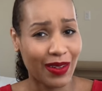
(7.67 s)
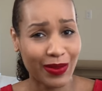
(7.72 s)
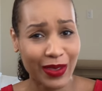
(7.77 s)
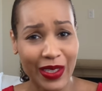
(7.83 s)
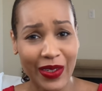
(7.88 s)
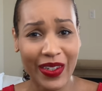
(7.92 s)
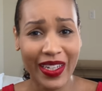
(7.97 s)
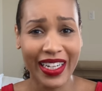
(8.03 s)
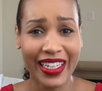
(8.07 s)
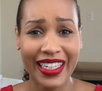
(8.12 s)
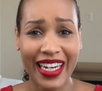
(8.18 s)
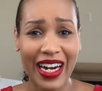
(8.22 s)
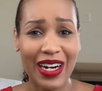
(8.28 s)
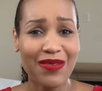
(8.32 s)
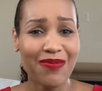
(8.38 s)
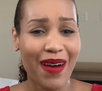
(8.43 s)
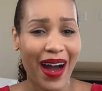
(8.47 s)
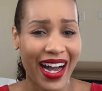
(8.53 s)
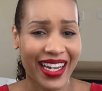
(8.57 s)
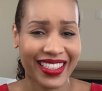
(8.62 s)
I'm doing an
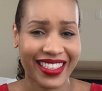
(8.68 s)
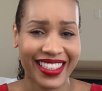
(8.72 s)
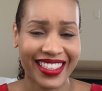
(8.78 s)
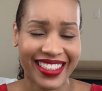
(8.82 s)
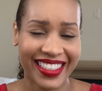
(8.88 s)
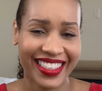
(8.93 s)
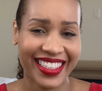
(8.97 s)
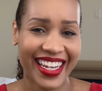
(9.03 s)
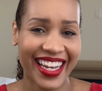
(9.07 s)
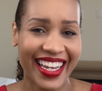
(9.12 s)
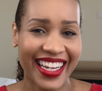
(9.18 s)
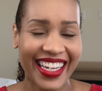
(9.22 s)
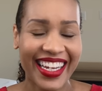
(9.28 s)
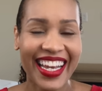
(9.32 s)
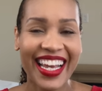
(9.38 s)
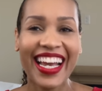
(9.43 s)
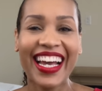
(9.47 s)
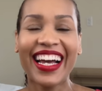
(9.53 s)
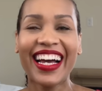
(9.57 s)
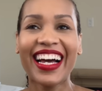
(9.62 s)
unboxing today.
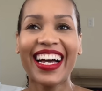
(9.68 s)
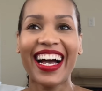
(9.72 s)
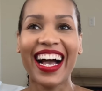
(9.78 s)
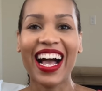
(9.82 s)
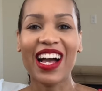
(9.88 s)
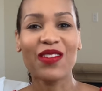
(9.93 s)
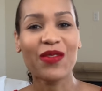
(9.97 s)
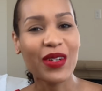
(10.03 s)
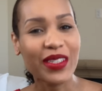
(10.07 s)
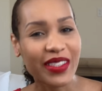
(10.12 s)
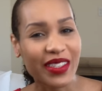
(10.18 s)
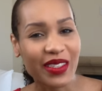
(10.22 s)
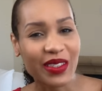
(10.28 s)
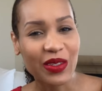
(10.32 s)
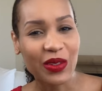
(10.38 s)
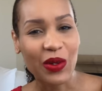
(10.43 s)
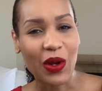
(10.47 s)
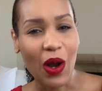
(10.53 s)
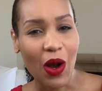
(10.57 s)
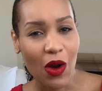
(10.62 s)
I was going to
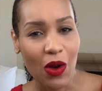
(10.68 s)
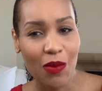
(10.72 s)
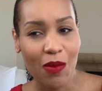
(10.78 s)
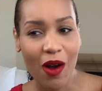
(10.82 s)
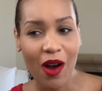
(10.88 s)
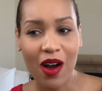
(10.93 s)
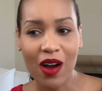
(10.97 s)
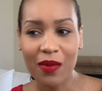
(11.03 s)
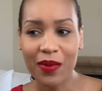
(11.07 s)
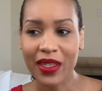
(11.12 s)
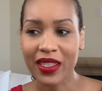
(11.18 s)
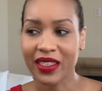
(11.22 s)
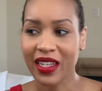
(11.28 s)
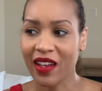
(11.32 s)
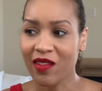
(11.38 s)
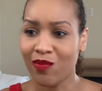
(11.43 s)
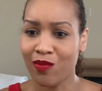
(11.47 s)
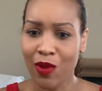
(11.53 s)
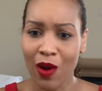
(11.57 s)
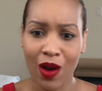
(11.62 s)
do a home haul because
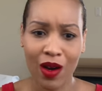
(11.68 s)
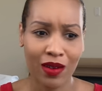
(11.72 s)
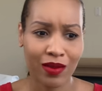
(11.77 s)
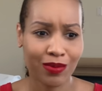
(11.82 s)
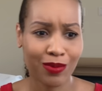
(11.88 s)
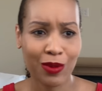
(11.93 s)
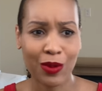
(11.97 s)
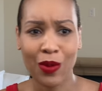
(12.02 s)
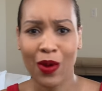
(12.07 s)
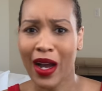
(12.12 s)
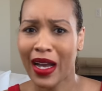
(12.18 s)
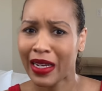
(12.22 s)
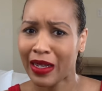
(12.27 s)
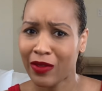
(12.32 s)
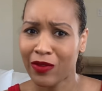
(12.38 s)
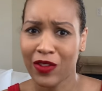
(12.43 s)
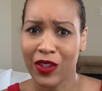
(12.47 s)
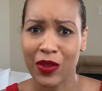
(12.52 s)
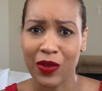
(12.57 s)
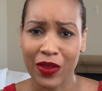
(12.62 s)
I've bought quite a
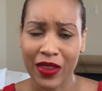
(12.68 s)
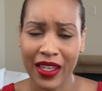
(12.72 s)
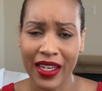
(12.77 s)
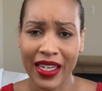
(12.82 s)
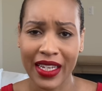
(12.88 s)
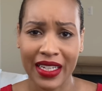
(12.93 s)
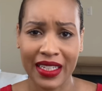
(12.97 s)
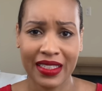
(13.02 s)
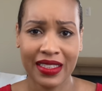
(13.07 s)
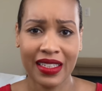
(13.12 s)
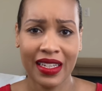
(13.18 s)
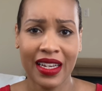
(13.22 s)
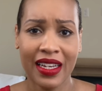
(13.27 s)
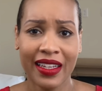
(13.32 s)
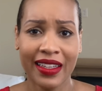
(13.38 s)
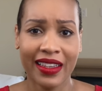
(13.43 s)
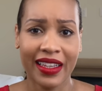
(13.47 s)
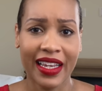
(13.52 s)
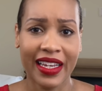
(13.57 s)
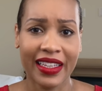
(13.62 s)
few things
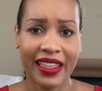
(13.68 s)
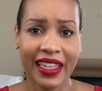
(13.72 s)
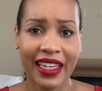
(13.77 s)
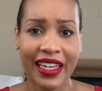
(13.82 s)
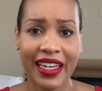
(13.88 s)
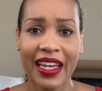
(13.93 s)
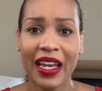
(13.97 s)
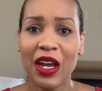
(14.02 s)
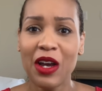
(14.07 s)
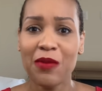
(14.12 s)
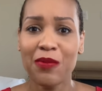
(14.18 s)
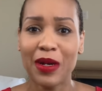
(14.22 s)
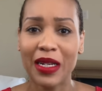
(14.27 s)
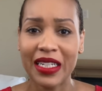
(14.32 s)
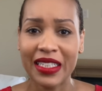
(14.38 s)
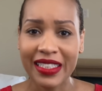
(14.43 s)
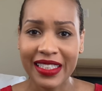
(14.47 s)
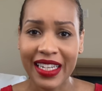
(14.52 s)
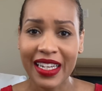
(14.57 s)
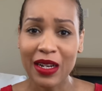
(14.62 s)
lately, but
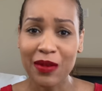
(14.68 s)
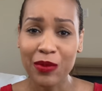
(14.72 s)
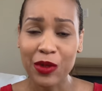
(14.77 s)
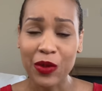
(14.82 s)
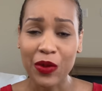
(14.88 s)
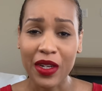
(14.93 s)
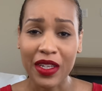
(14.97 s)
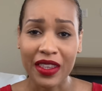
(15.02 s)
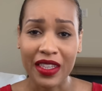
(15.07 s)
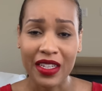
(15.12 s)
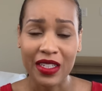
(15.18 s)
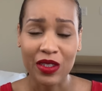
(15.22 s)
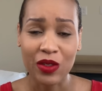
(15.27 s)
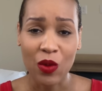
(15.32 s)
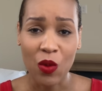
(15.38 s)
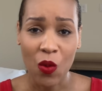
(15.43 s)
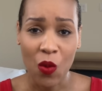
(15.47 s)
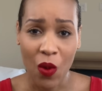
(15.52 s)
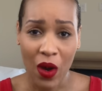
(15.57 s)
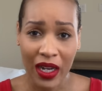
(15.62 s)
instead I'm doing this
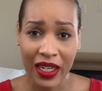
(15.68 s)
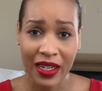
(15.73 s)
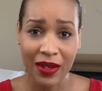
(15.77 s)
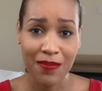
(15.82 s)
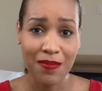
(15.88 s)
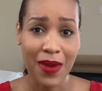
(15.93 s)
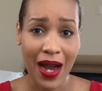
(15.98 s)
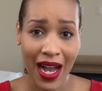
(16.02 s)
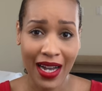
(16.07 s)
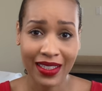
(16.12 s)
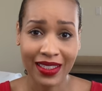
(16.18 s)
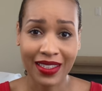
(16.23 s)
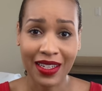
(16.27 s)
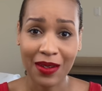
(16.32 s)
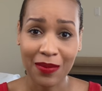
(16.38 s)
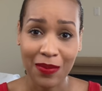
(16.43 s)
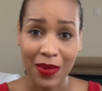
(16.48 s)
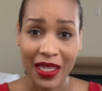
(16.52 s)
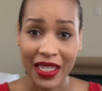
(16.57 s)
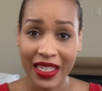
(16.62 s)
one
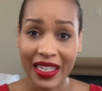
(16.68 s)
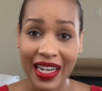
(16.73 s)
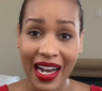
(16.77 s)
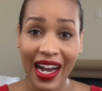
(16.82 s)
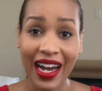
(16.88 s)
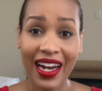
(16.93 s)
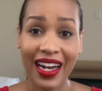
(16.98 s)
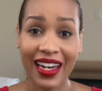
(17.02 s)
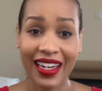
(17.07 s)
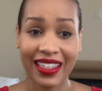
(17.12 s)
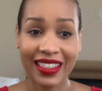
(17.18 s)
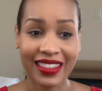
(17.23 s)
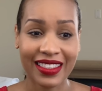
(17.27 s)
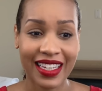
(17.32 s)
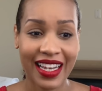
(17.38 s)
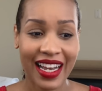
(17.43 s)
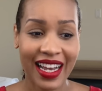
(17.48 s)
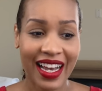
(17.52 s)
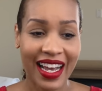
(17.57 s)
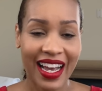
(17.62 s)
unboxing because